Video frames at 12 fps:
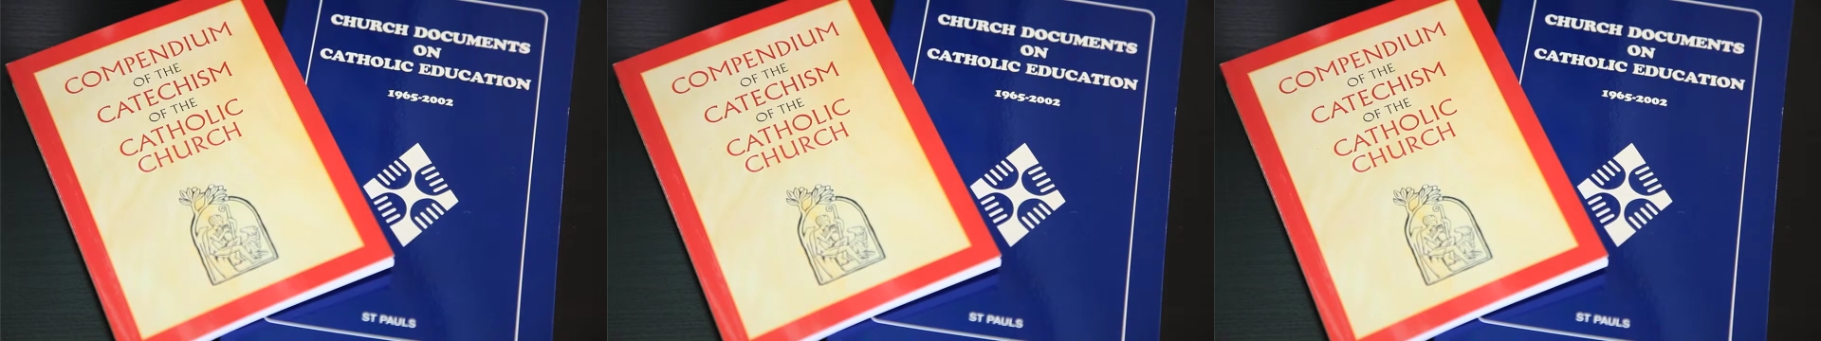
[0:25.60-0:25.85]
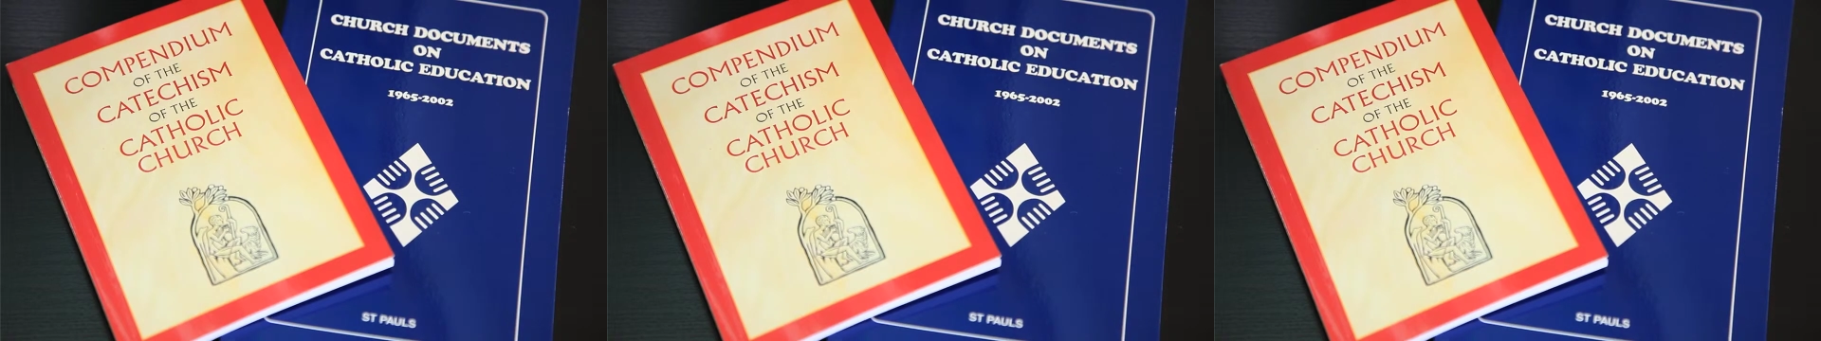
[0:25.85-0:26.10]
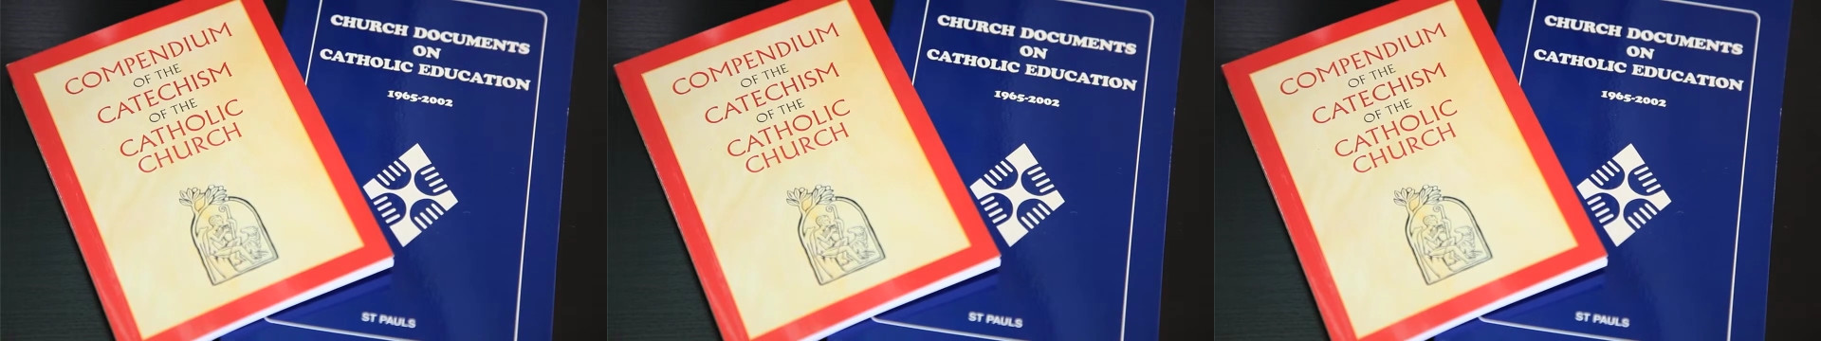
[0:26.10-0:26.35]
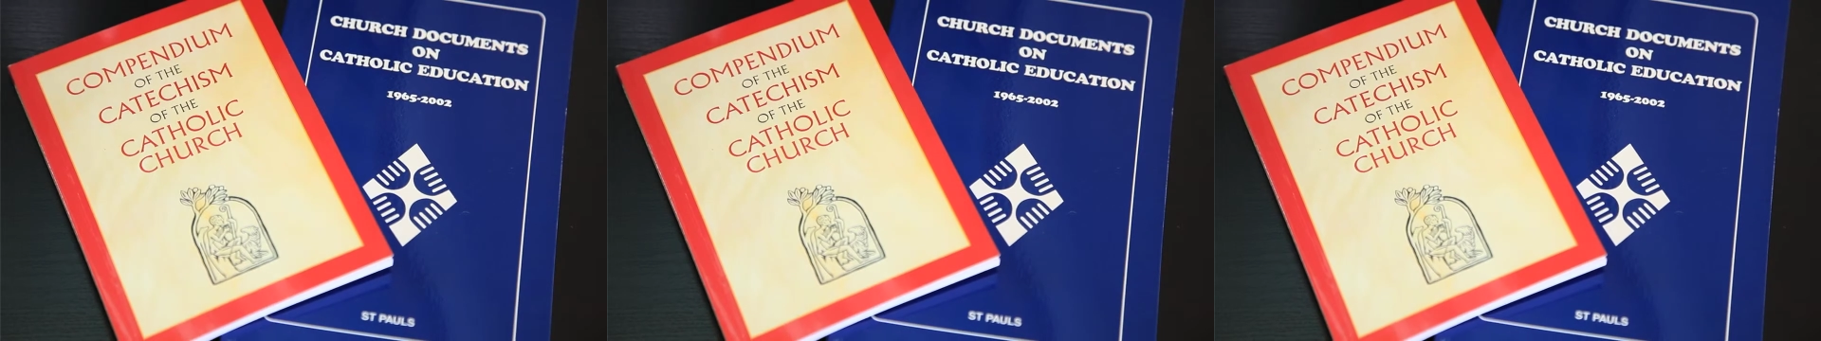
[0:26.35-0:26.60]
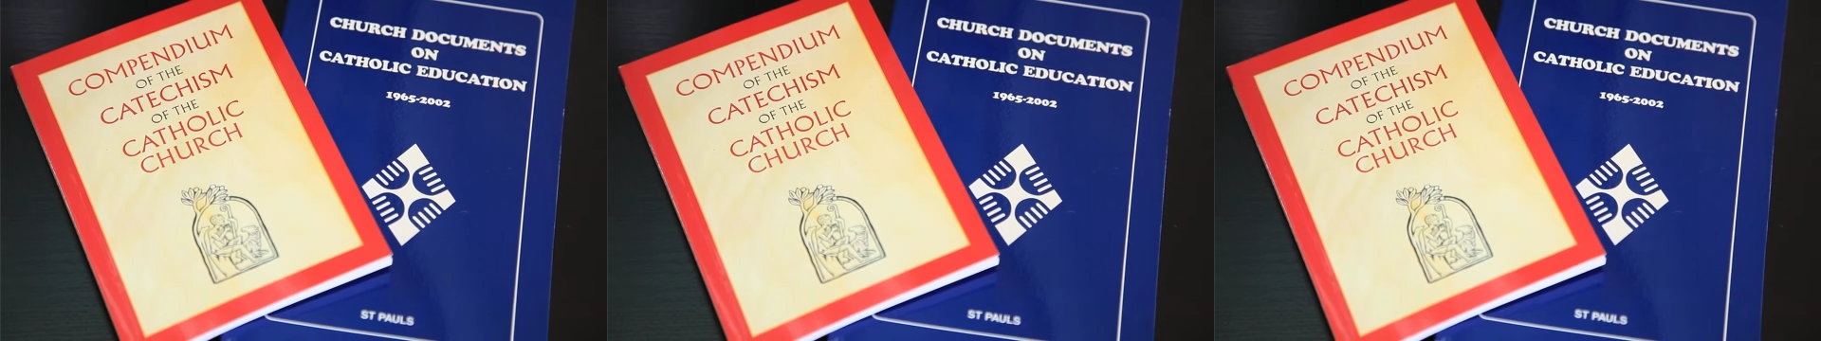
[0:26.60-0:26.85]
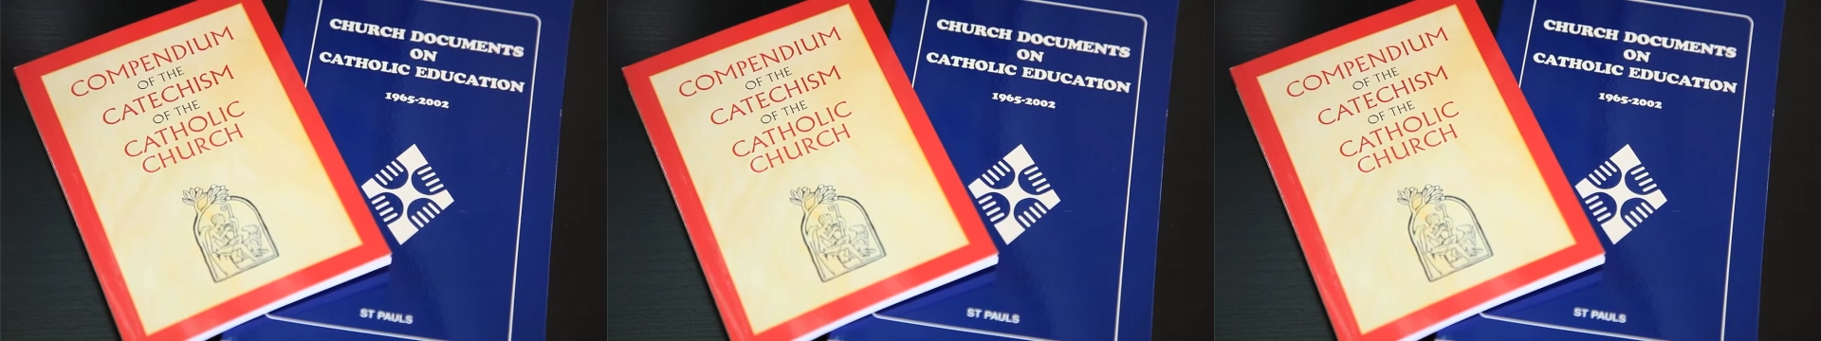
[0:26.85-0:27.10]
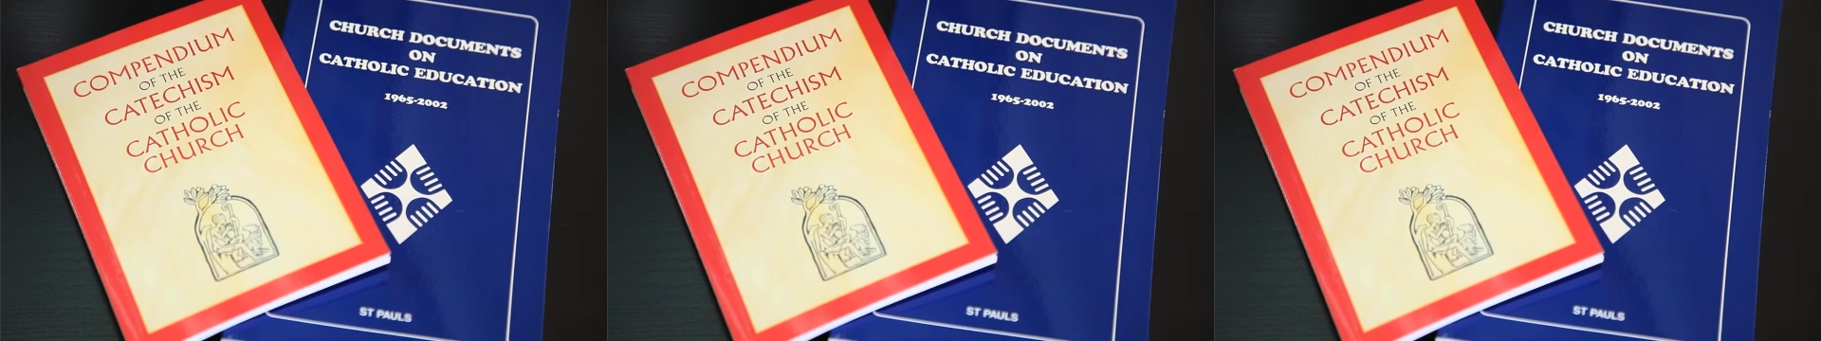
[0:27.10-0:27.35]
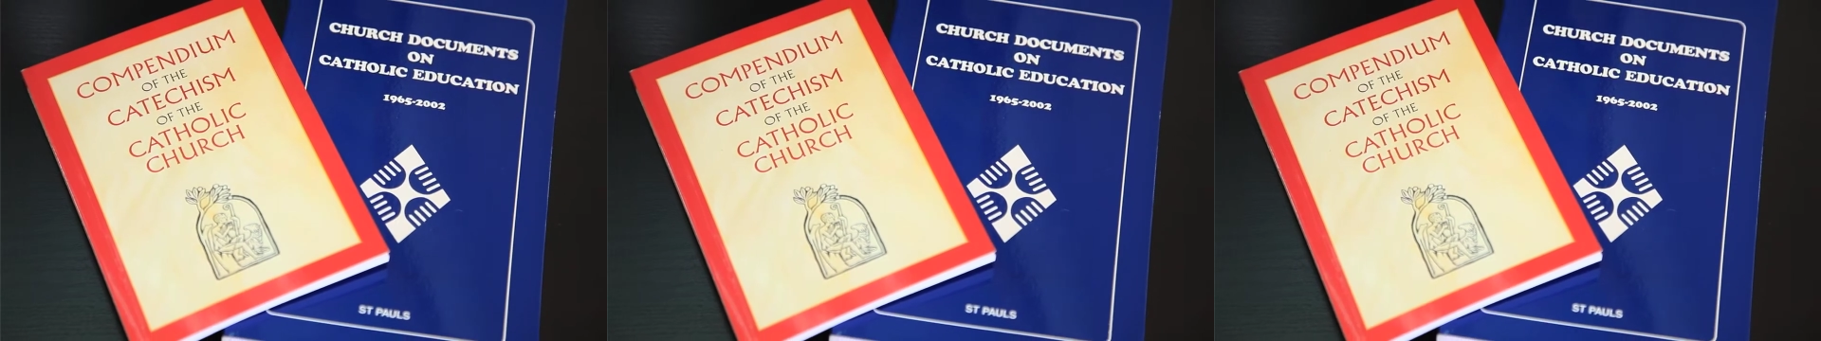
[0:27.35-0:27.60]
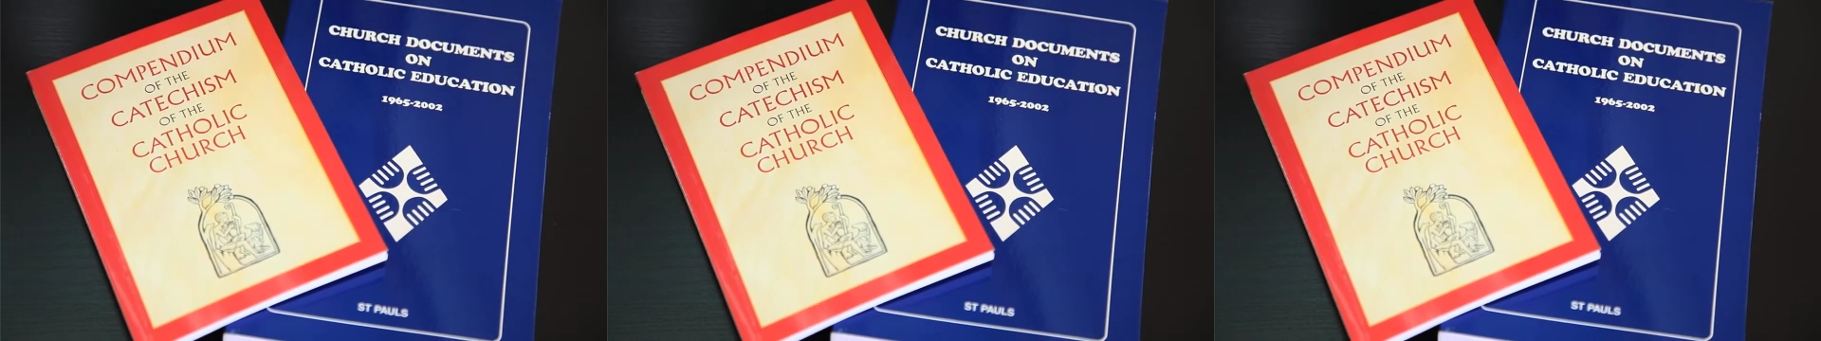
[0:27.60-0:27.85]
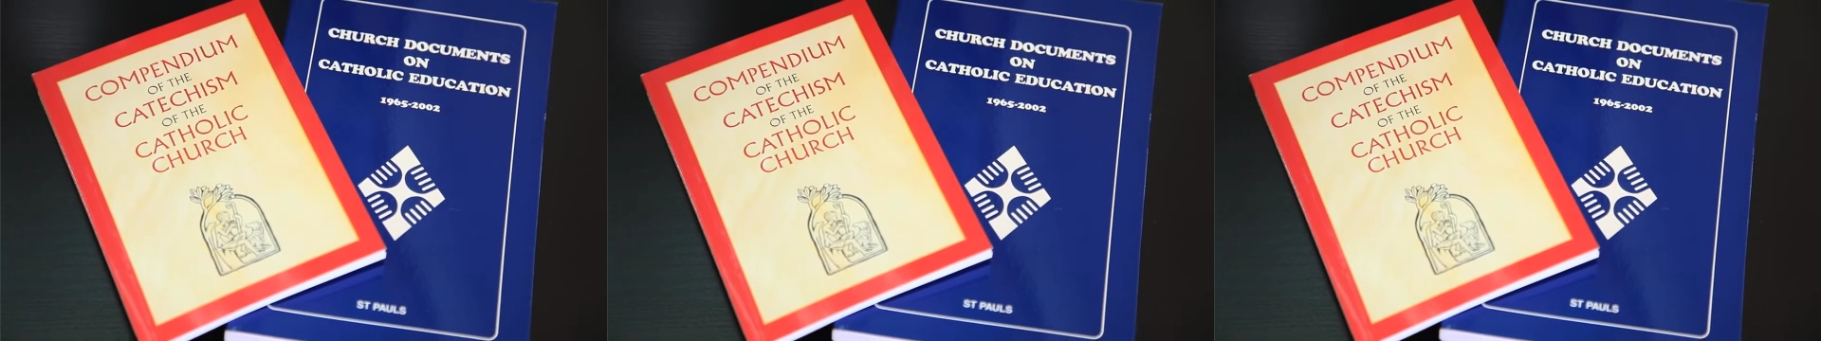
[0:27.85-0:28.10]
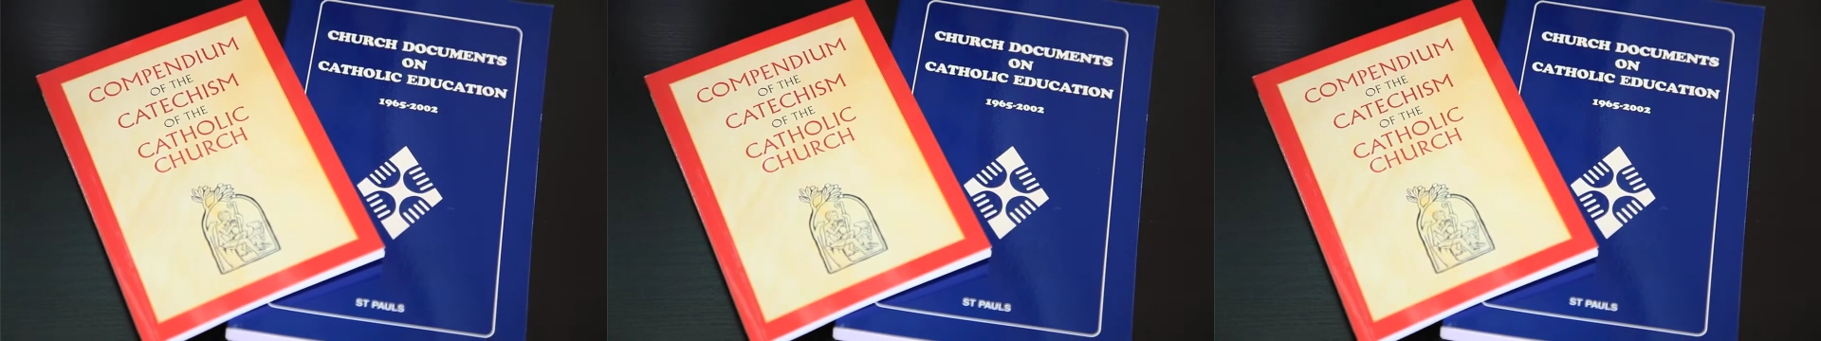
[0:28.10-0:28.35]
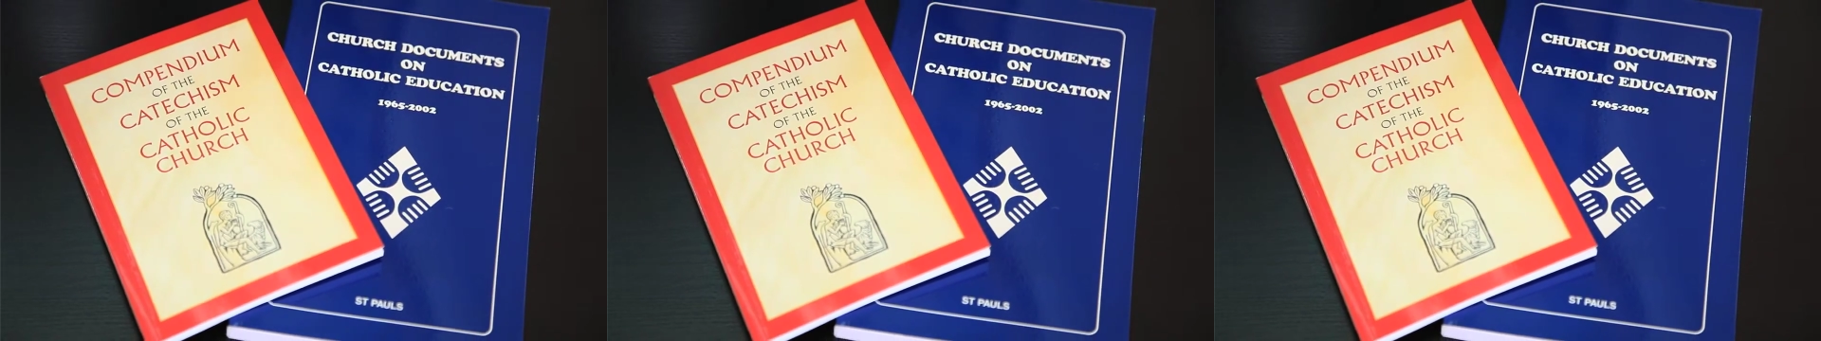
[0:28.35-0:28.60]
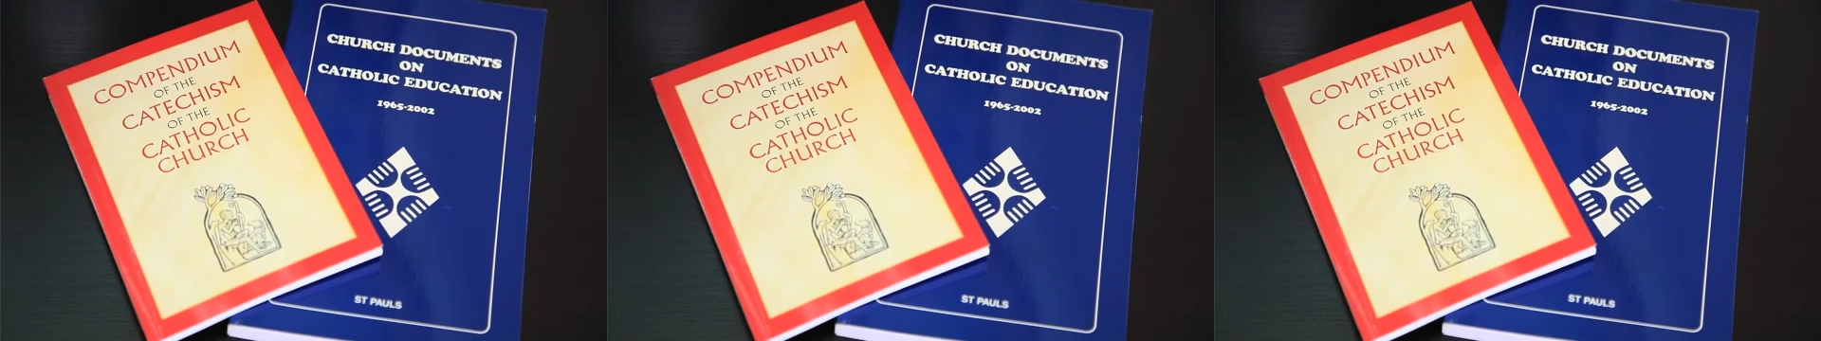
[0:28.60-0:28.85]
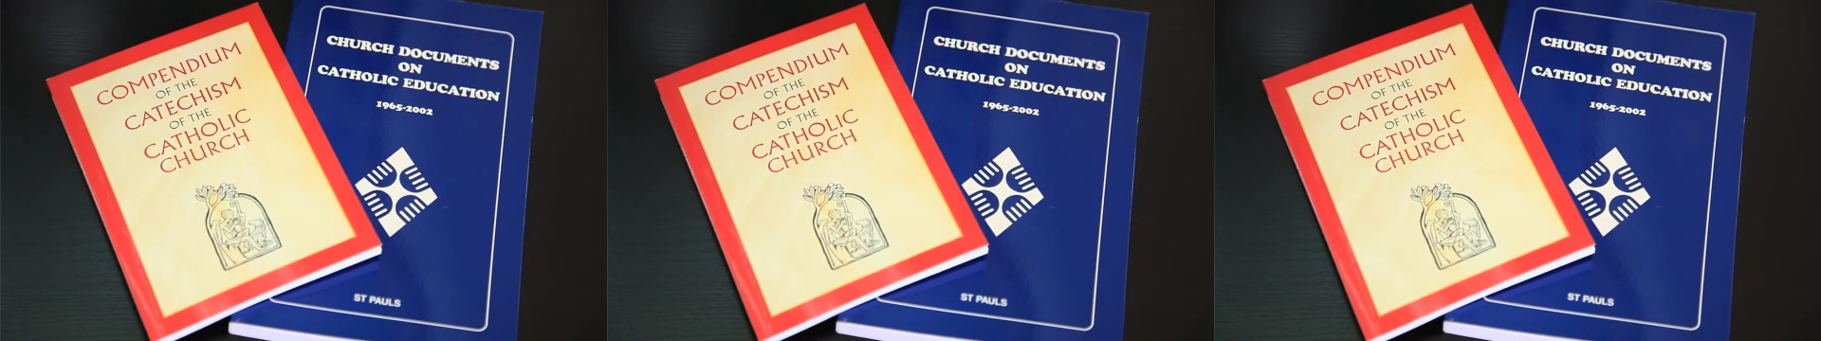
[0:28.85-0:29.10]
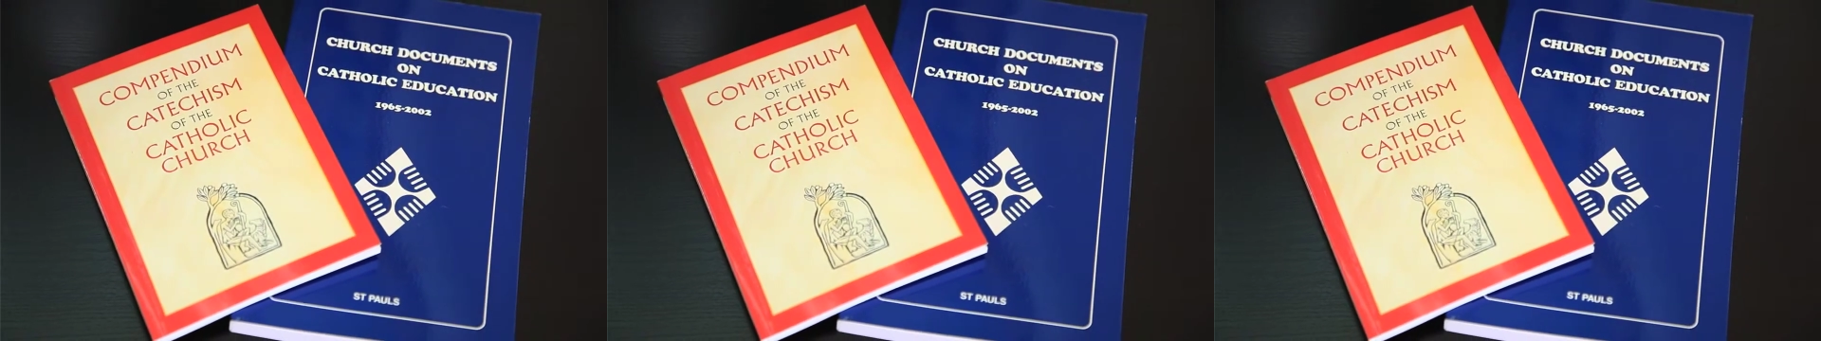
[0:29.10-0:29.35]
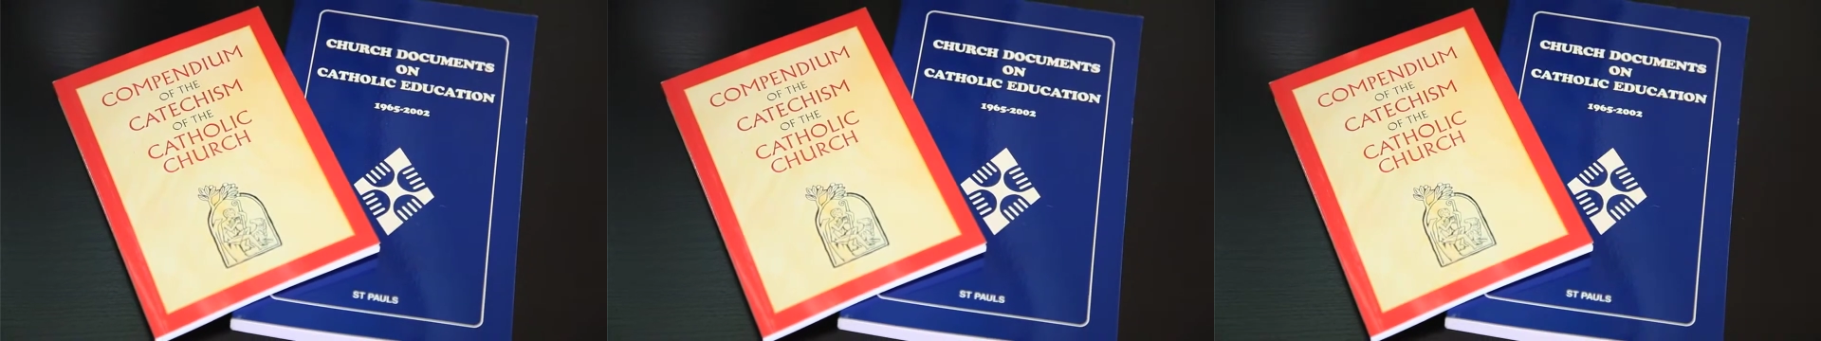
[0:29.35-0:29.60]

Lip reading: Nobody's mouth can be seen.